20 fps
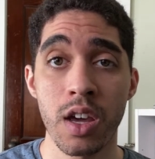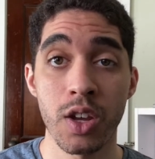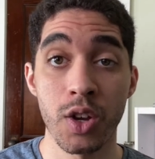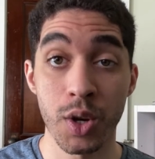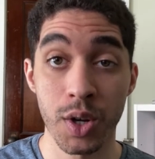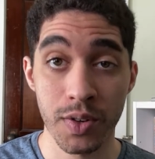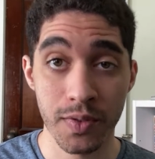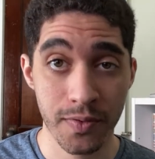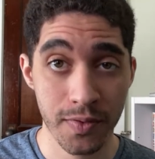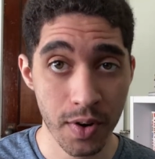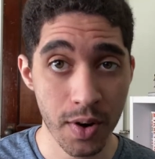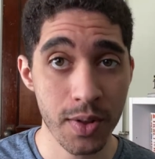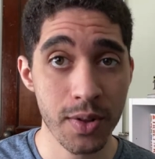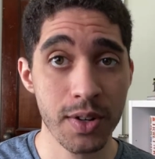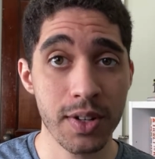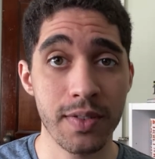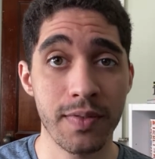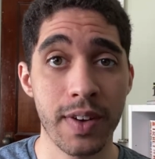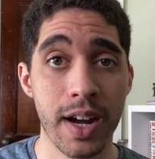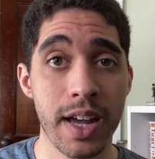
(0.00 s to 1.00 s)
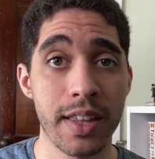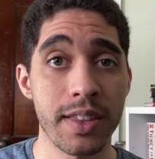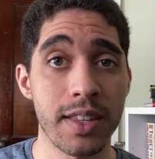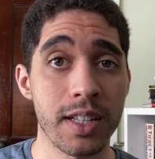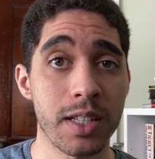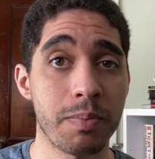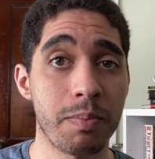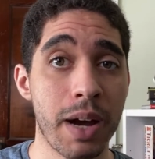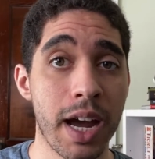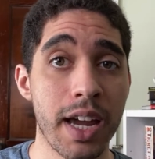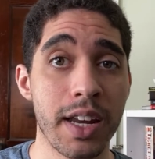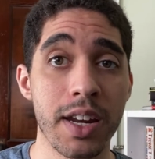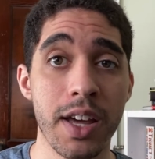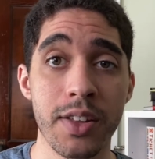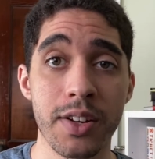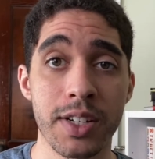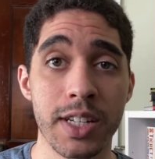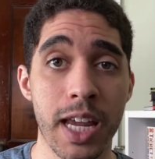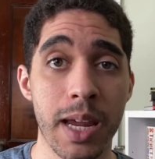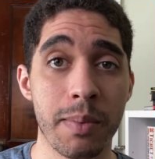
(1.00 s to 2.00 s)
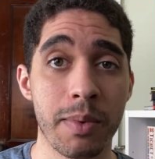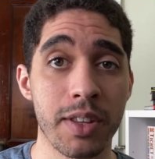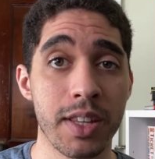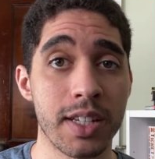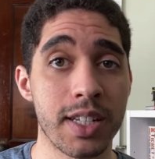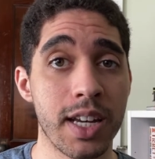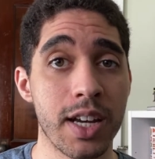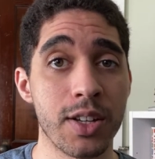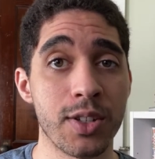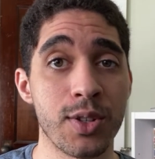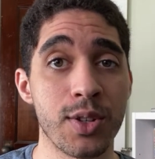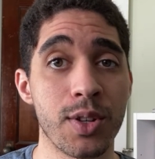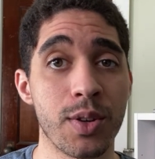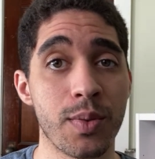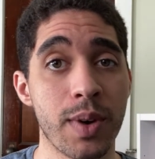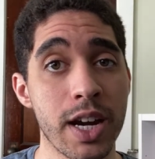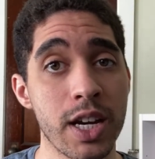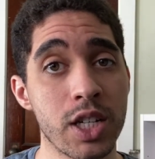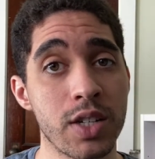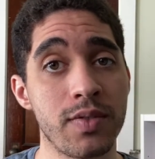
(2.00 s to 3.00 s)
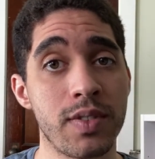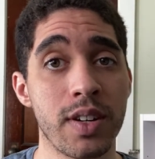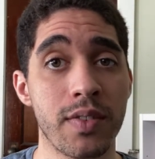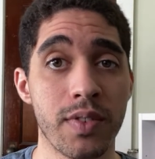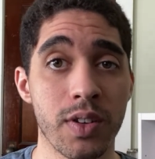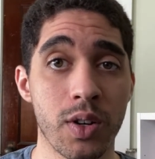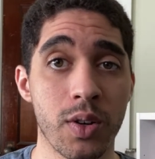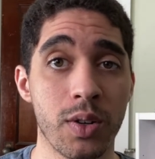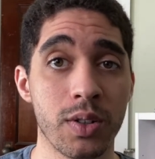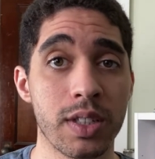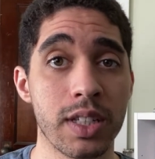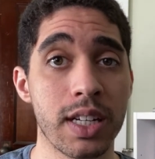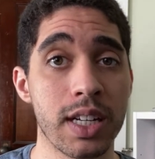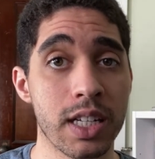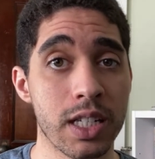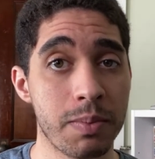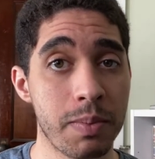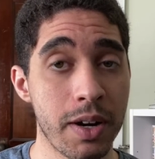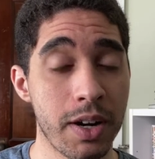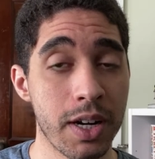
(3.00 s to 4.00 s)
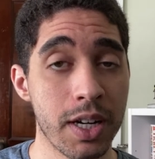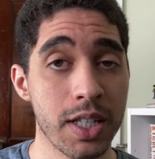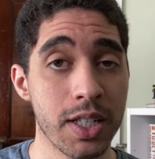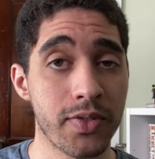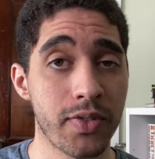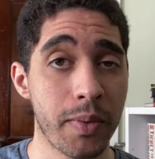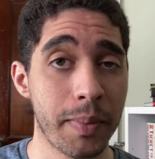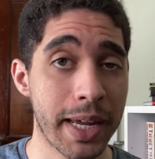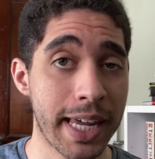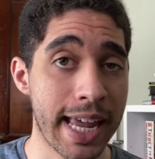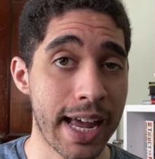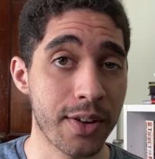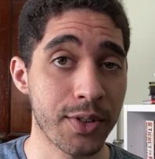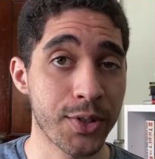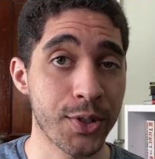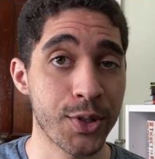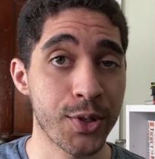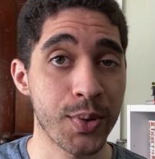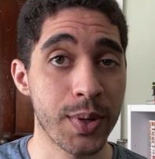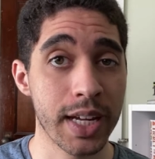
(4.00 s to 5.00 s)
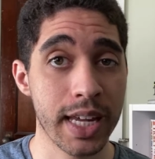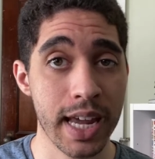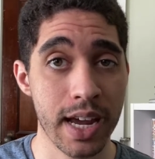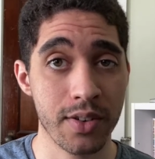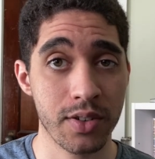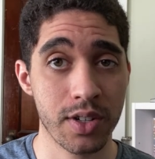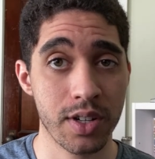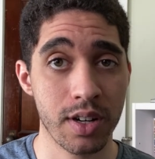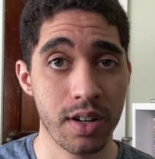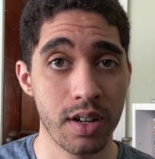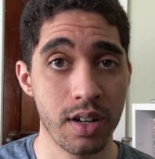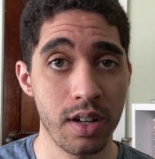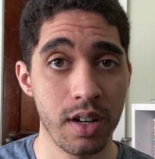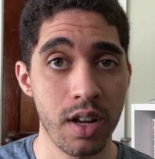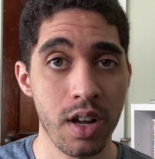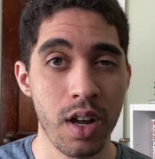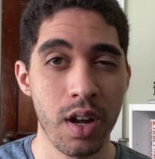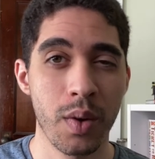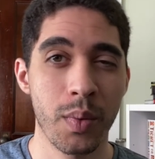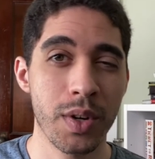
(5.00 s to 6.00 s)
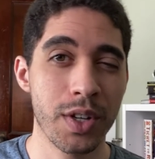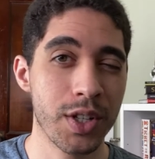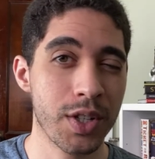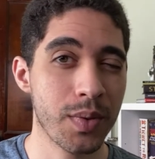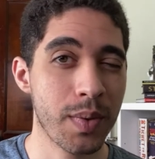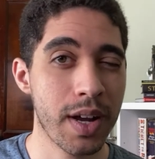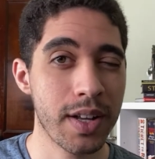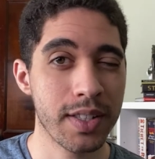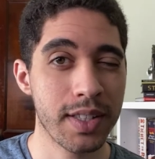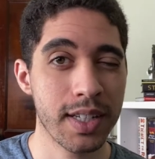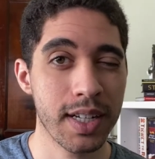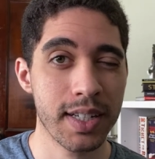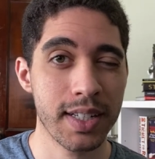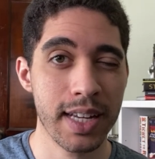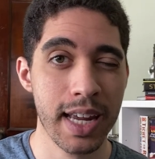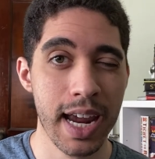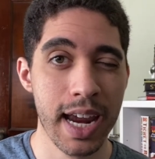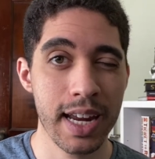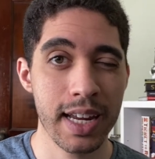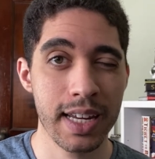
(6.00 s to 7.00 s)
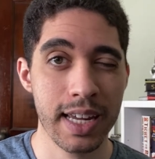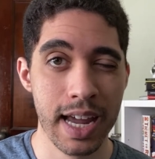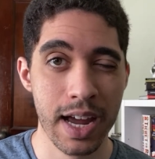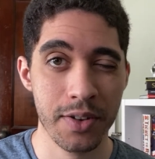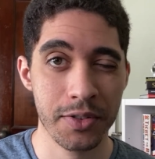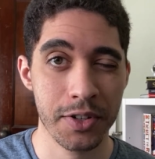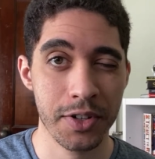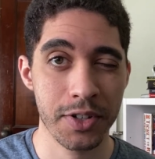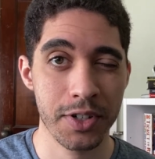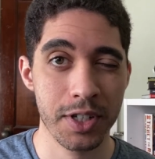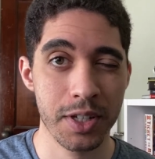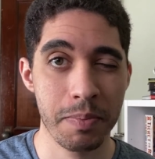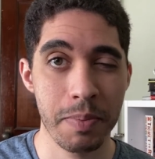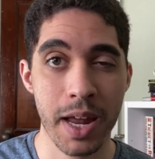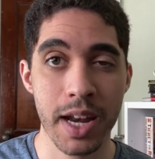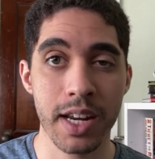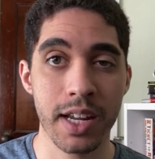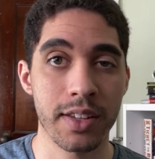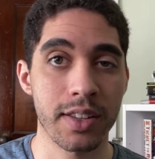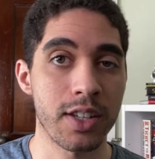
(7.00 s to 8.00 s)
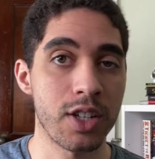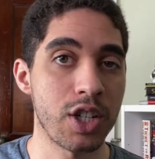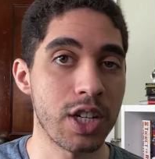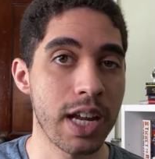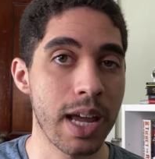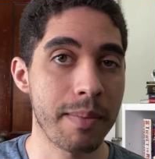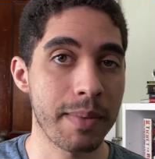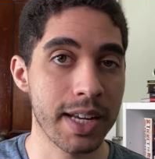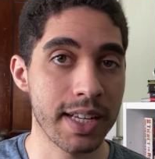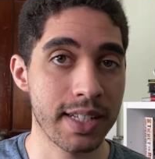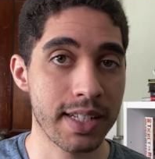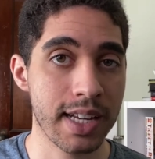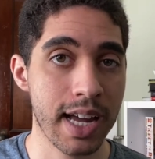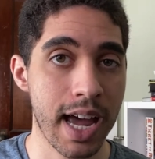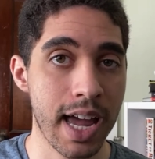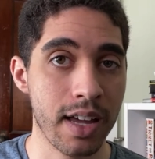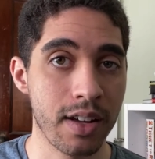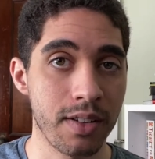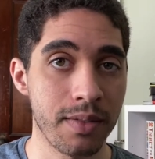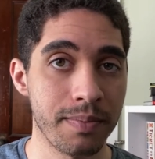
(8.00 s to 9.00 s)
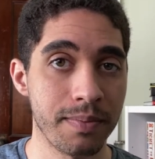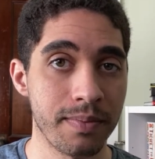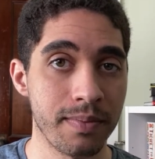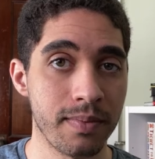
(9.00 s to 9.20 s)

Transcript: You can further divide this by another table that tells you the range of difficulty and experience from encounter to encounter, which is around 6 to 8 encounters depending on the GMing style.